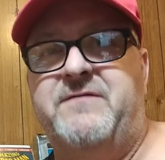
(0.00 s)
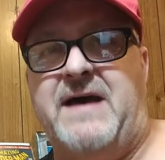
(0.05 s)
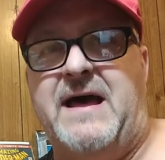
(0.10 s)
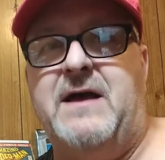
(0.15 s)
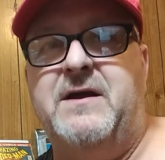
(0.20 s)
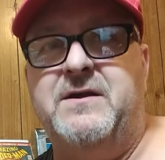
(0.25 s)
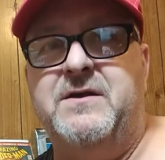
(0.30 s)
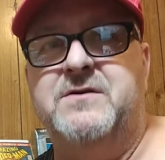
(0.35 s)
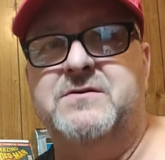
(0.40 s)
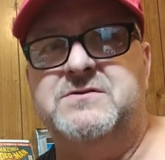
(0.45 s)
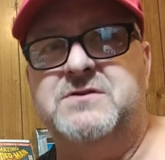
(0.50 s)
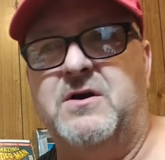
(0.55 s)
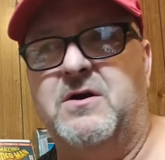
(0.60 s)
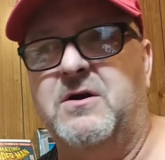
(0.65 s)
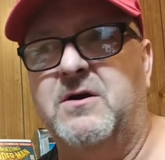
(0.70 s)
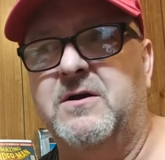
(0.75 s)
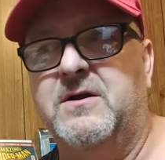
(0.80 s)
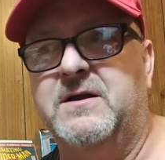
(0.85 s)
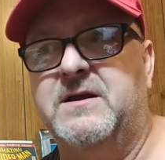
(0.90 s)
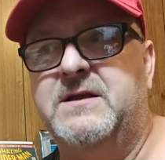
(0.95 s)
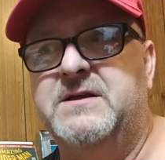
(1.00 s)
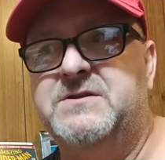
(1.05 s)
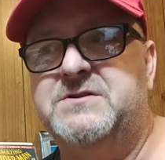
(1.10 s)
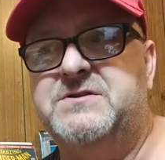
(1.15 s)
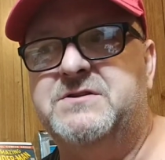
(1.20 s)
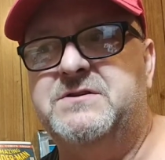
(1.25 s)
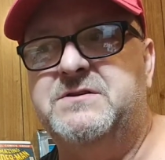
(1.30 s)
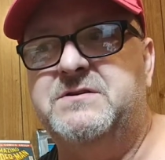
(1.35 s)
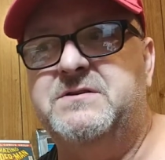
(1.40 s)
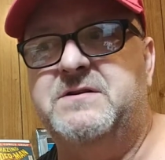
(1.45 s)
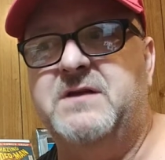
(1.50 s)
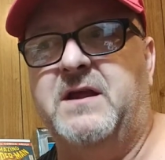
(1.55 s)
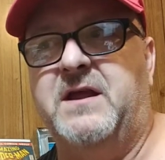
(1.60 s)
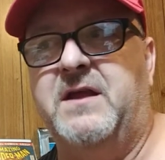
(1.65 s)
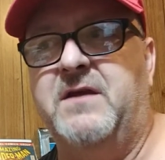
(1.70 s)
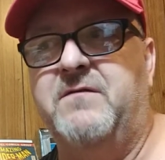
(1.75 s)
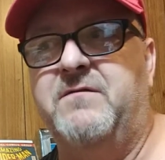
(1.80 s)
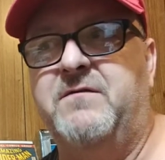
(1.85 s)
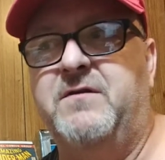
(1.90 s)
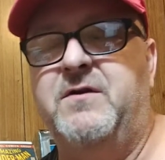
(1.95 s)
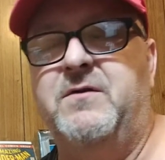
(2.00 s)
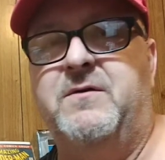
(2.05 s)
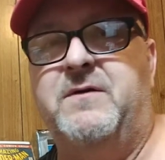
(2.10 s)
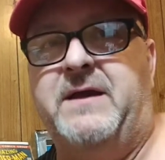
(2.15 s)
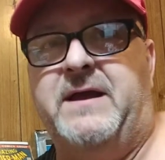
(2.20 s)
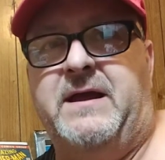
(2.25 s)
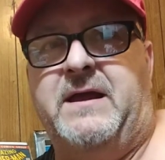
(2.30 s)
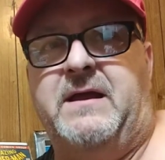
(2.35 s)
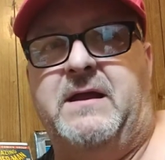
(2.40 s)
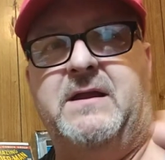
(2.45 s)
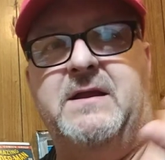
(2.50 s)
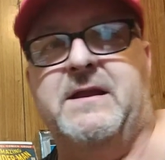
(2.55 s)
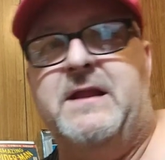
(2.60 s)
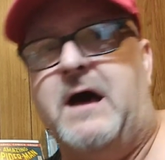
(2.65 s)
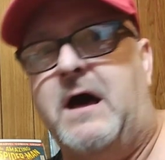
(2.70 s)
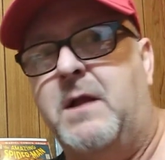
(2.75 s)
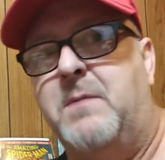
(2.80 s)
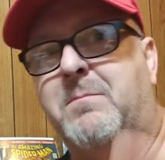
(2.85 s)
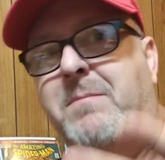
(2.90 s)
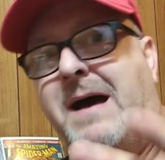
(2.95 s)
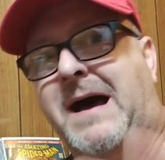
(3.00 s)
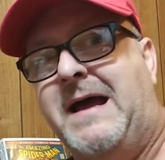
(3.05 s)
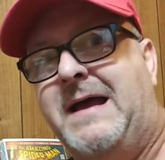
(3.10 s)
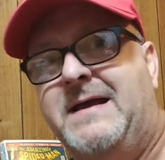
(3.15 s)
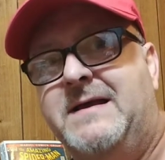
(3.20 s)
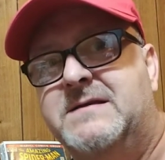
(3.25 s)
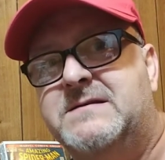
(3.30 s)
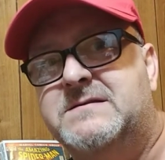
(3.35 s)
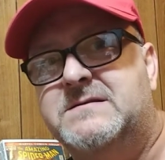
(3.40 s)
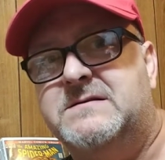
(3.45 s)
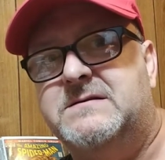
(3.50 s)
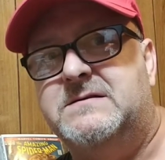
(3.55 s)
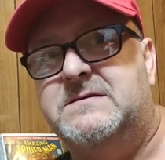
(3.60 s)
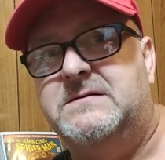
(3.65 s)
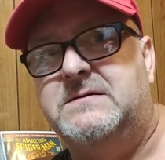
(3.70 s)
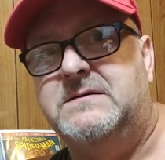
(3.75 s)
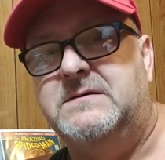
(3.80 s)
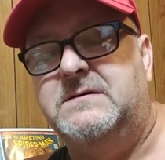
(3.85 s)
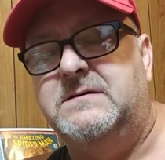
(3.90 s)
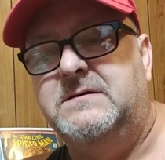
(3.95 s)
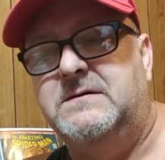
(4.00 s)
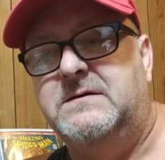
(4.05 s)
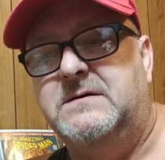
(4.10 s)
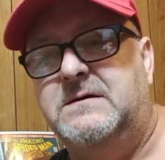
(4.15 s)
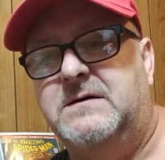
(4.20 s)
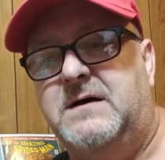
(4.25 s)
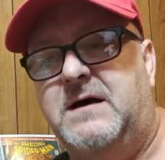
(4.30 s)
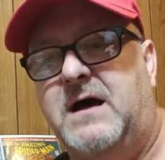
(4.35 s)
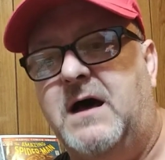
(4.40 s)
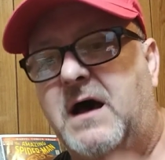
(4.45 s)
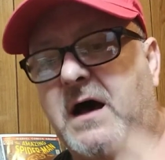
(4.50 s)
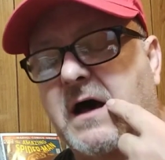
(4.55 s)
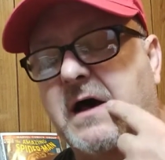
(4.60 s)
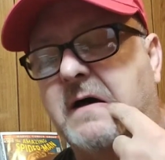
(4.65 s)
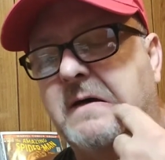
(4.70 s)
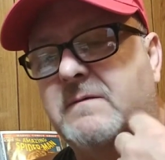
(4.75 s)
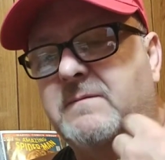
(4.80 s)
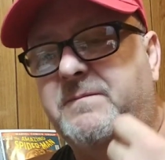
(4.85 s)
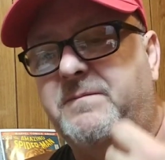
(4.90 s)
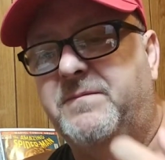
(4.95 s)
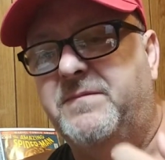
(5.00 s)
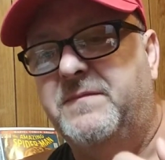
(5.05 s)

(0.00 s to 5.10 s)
the values are is to give you a non biased uh,